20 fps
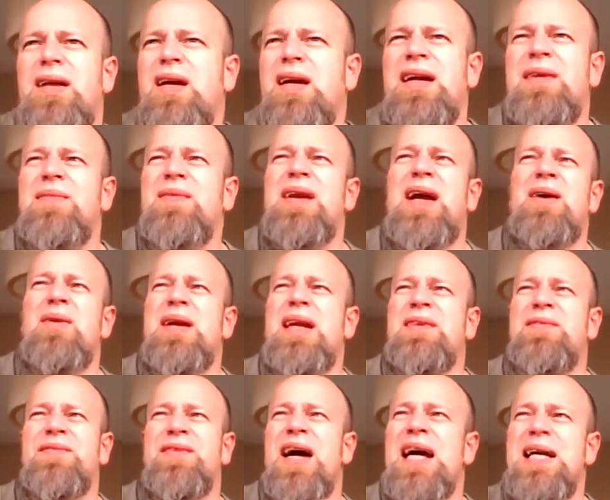I don't even
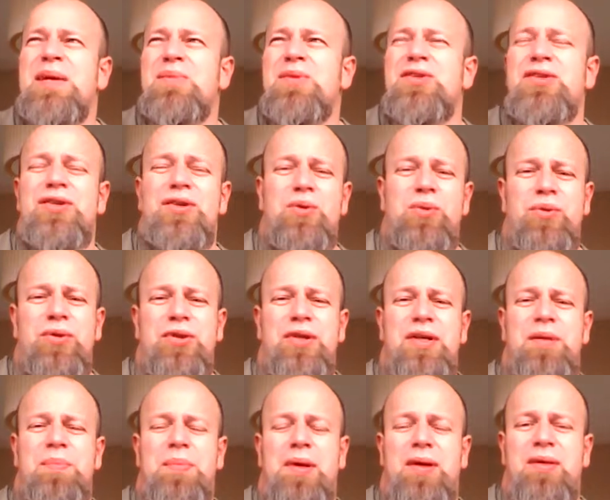know any famous
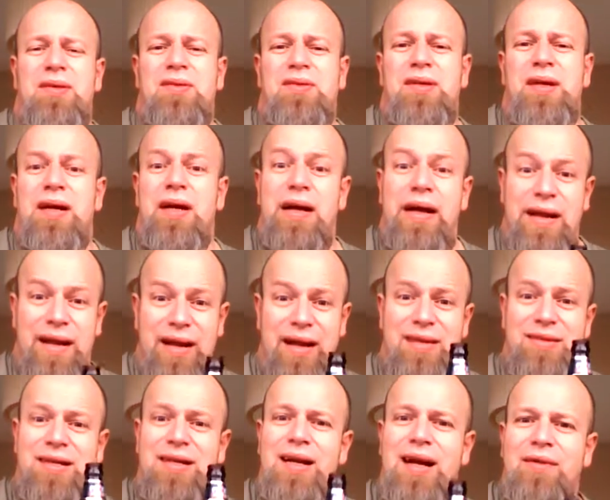Yorkshire blondes.
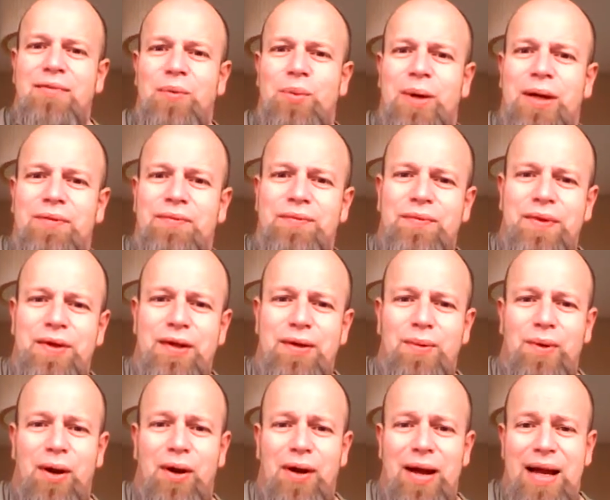There's another one
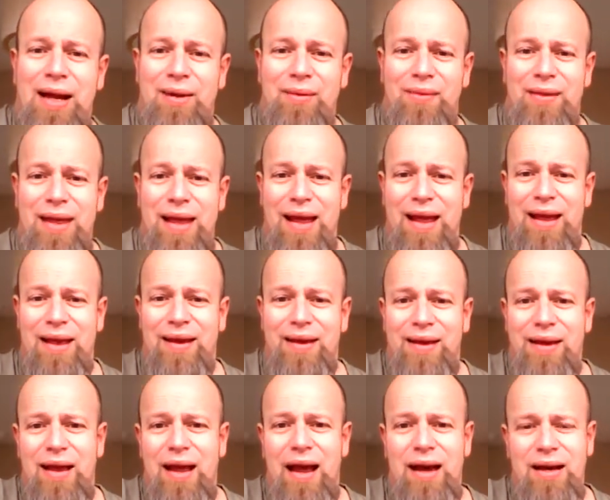for you lot out
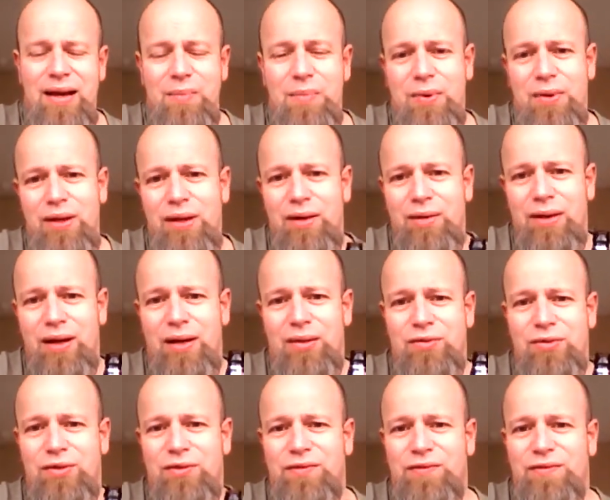there. Anybody who
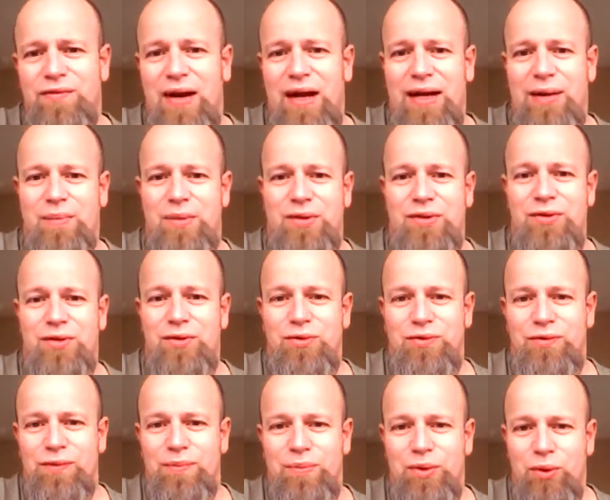knows who's
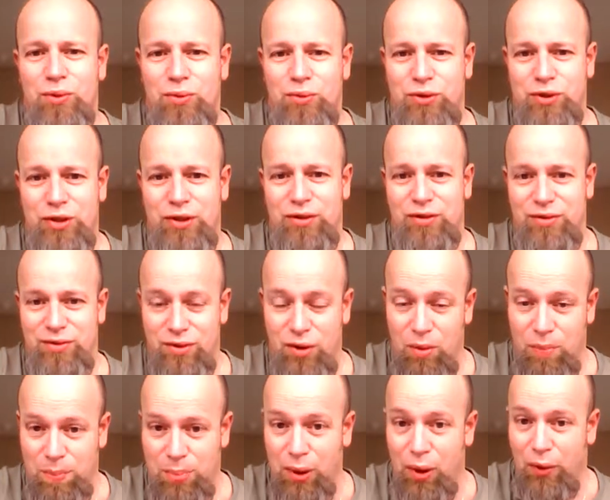famous, who's from Yorkshire
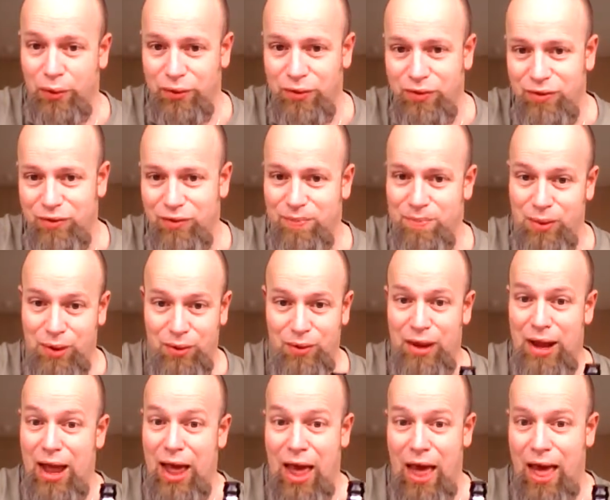and's got blondes,
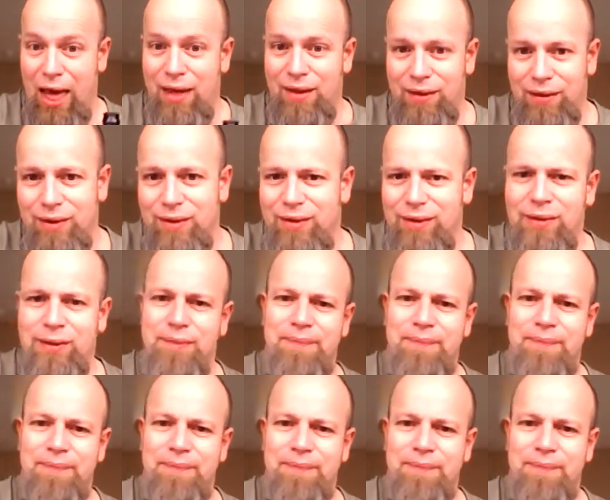blonde hair,